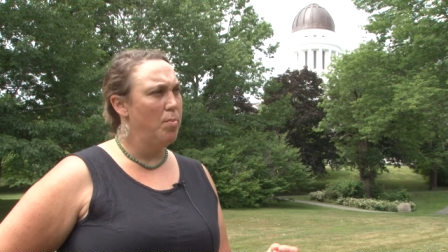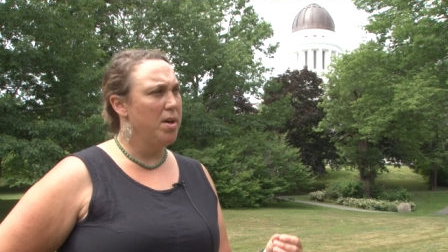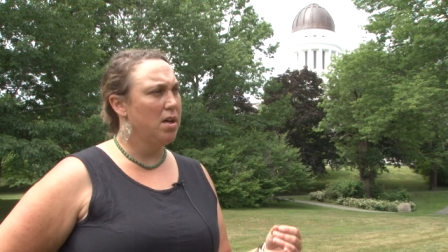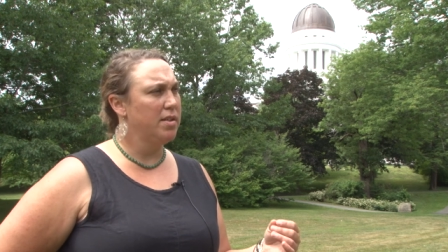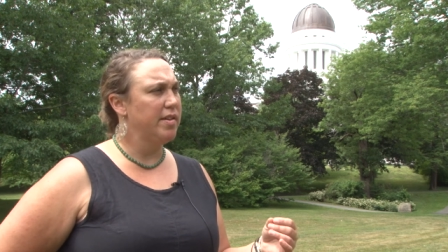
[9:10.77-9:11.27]

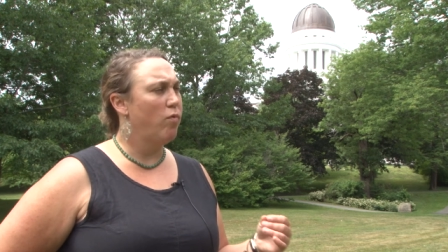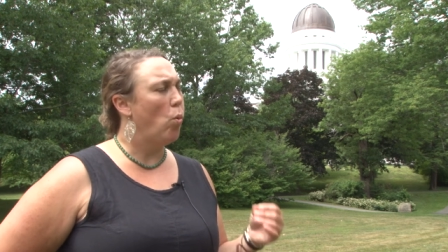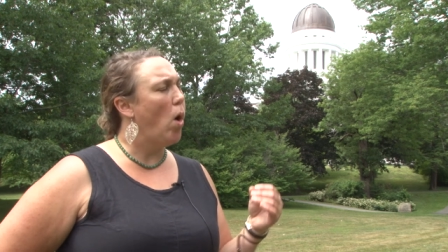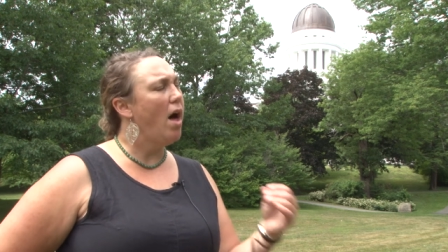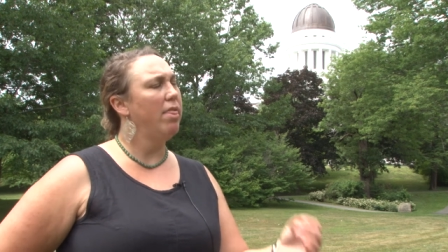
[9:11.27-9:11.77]
because of
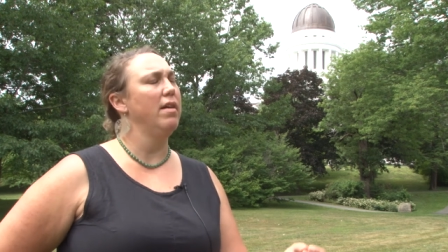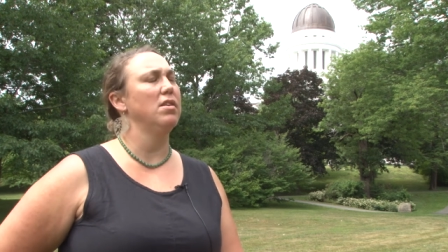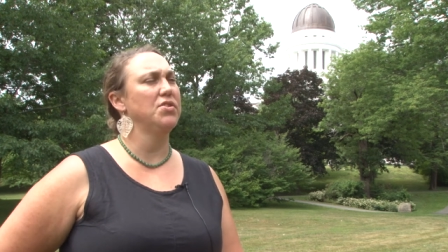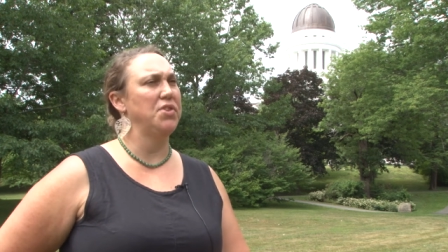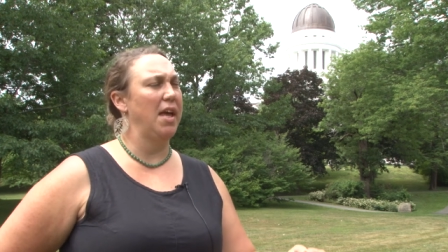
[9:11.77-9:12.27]
what
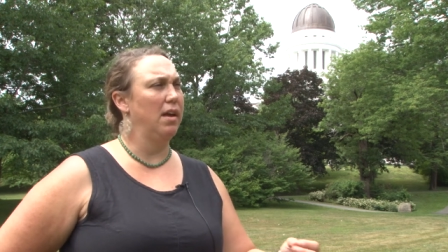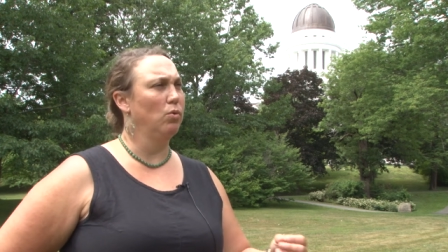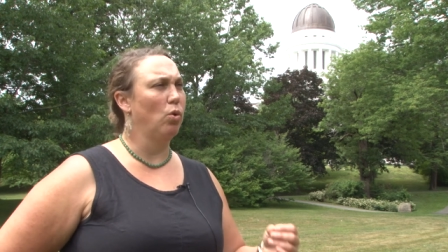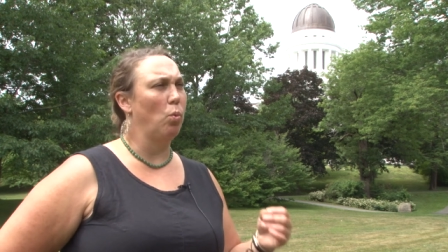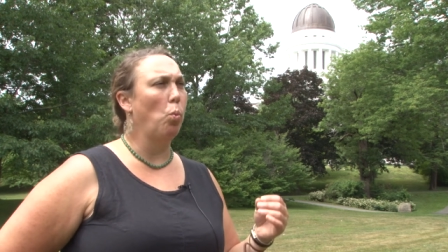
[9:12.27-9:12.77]
they're saying
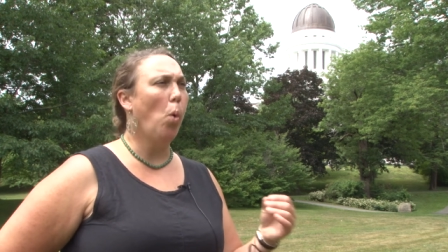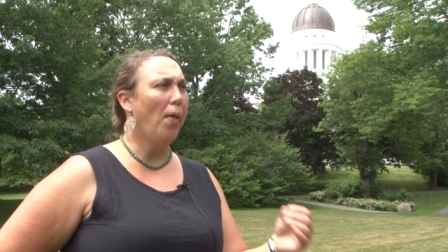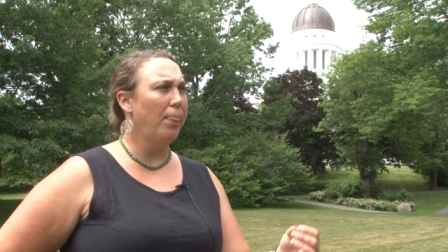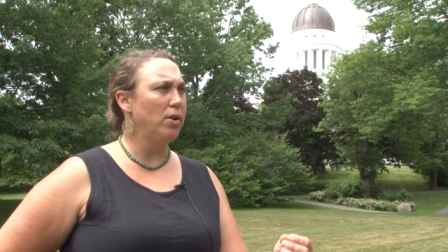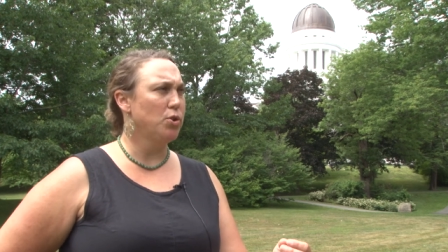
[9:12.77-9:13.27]
or
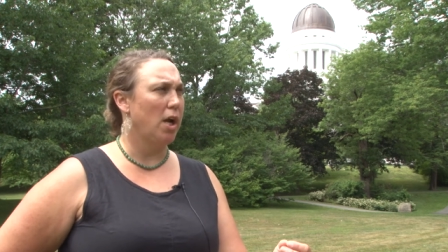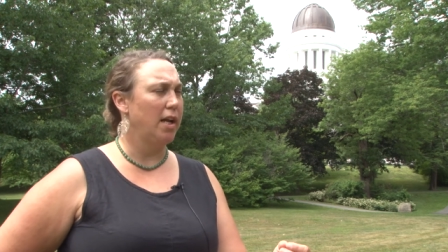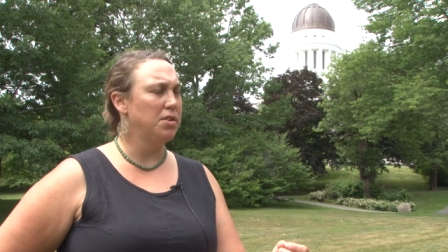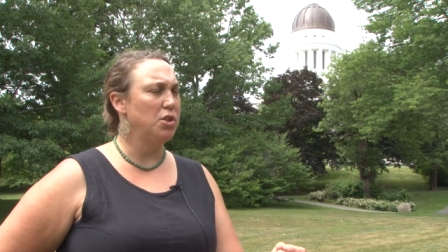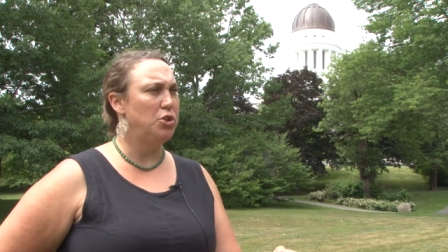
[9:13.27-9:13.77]
what they're
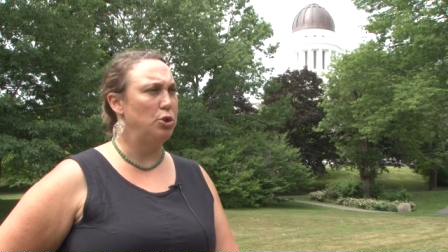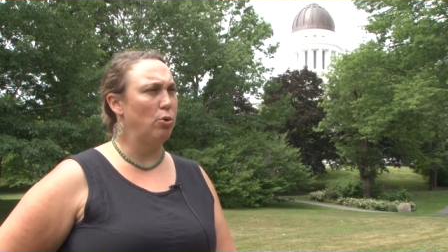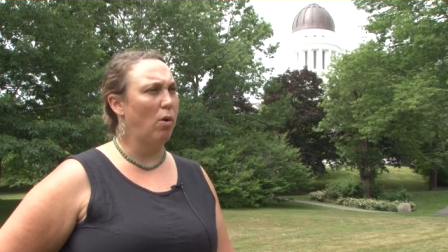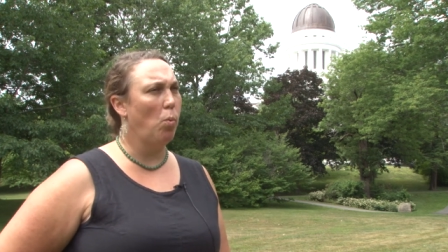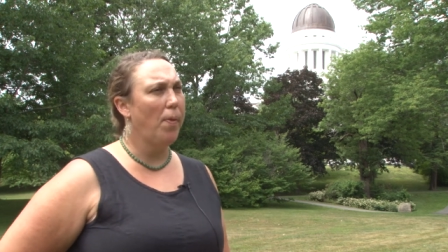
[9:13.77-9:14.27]
trying to
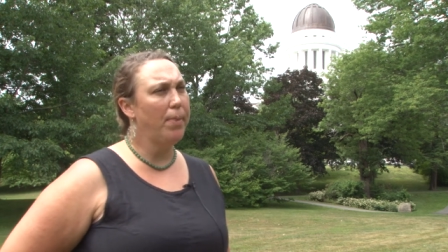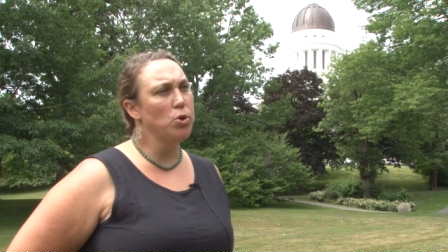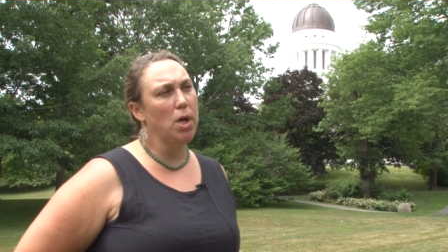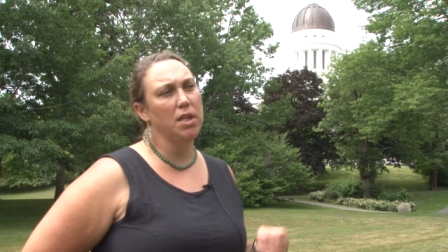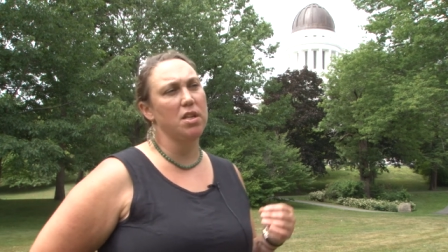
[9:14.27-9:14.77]
do or what they're
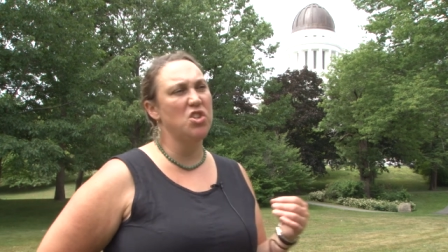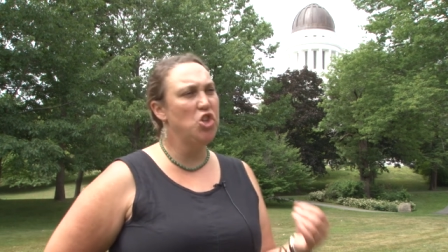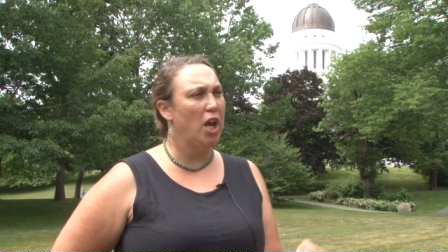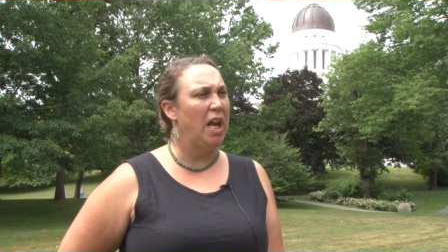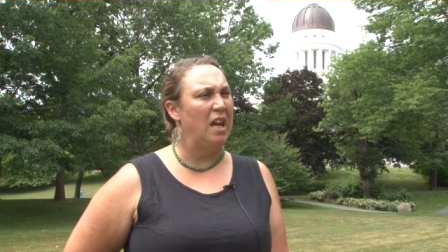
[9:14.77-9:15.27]
trying to
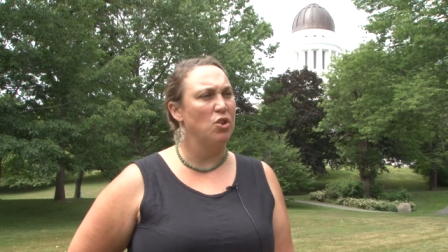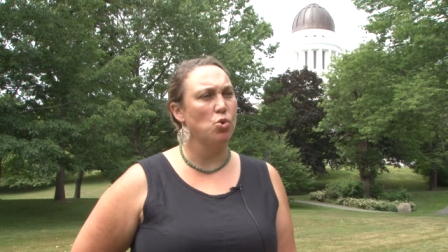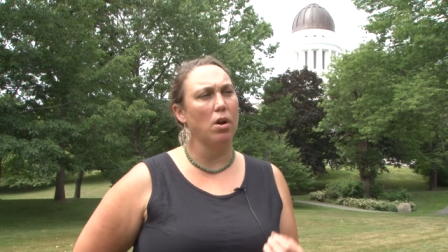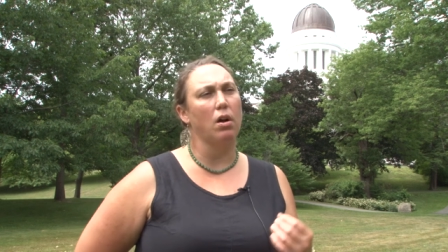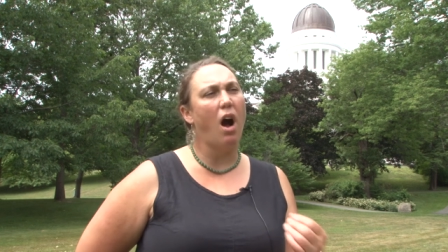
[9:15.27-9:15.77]
change
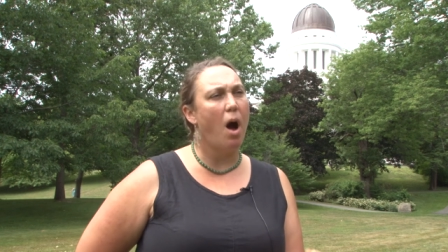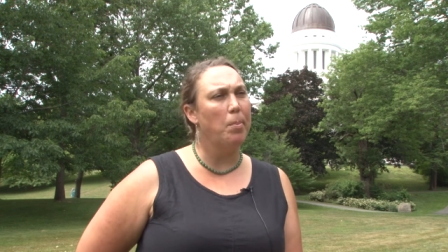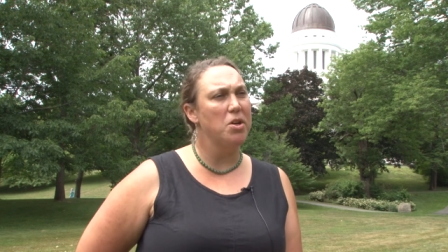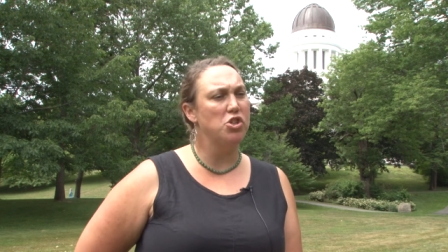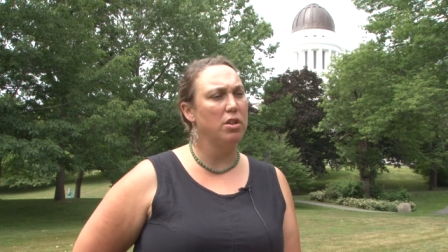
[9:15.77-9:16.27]
or
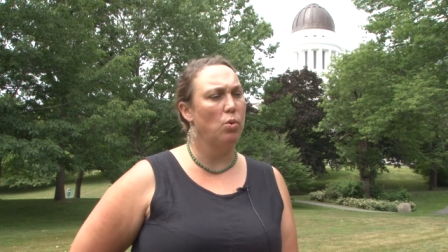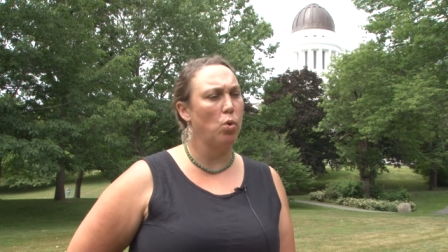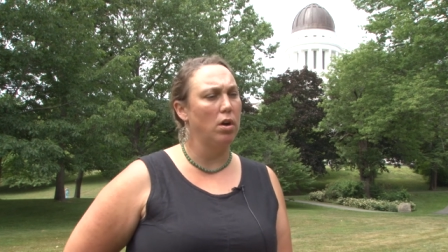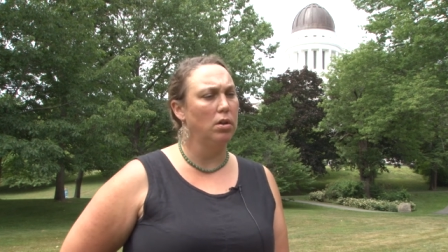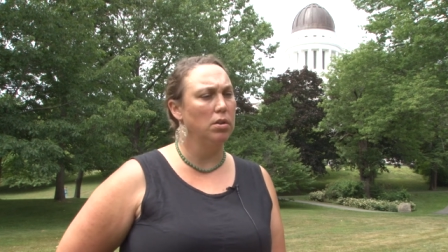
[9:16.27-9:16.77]
accomplish in the
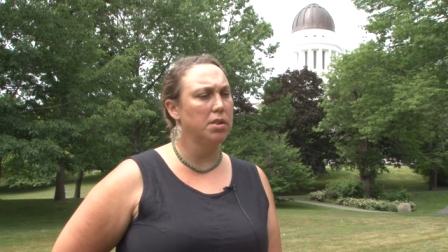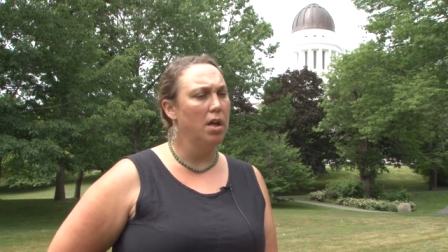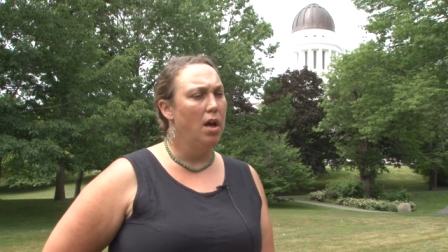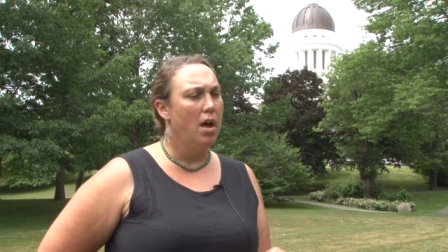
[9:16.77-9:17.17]
world,